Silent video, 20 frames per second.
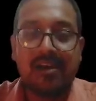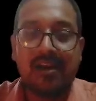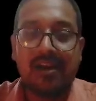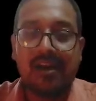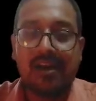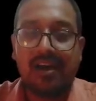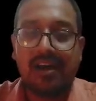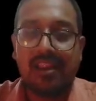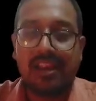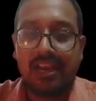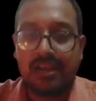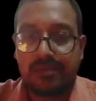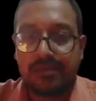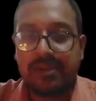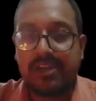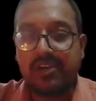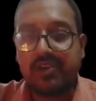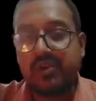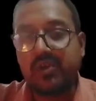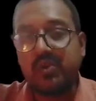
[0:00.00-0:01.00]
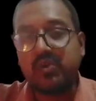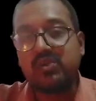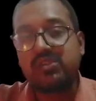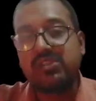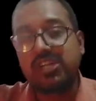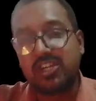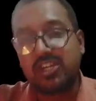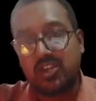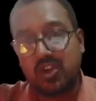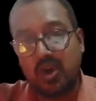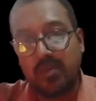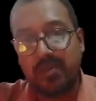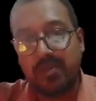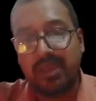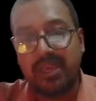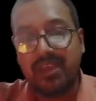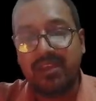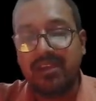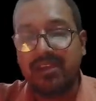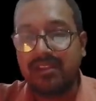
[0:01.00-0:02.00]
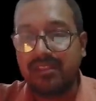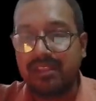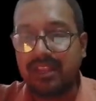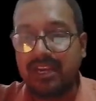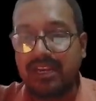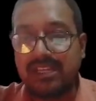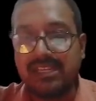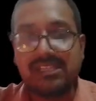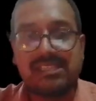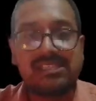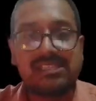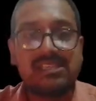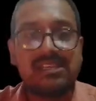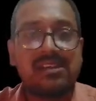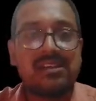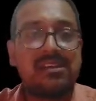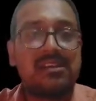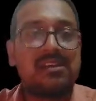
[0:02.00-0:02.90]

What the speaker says: let me introduce the topic, that is